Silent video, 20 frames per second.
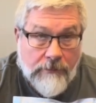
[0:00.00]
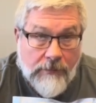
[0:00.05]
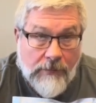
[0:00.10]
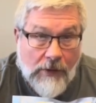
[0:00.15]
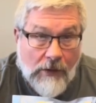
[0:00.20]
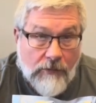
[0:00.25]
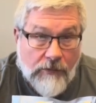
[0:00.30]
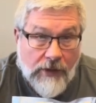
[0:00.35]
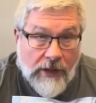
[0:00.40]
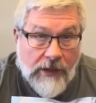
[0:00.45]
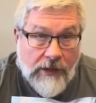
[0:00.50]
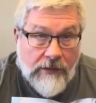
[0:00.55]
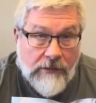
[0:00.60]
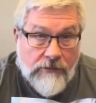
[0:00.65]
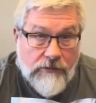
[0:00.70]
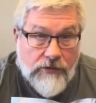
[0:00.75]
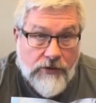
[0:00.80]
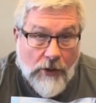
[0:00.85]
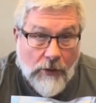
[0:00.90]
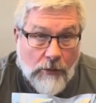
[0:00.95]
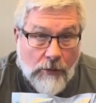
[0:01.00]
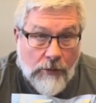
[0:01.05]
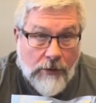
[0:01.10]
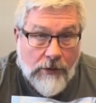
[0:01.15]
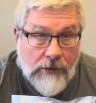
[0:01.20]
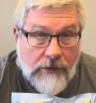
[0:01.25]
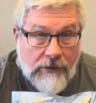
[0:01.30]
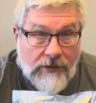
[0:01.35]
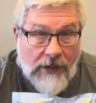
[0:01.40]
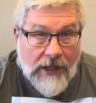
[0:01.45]
okay? So
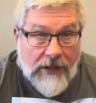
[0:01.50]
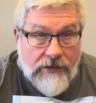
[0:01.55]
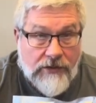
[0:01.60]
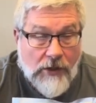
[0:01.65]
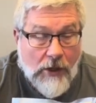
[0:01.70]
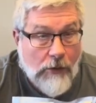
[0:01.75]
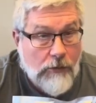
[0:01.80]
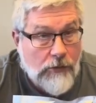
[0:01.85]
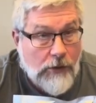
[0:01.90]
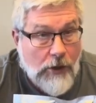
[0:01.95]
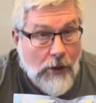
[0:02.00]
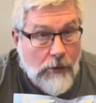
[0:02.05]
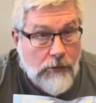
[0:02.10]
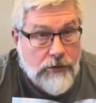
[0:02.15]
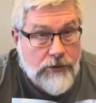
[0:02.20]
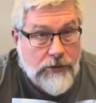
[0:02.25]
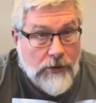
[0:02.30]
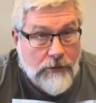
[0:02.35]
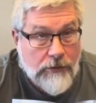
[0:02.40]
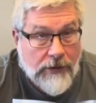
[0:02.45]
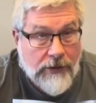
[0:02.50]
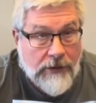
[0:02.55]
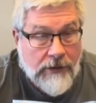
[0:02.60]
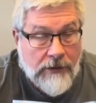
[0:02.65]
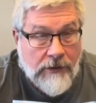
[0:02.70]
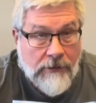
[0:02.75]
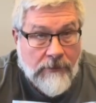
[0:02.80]
that is called cold soaking.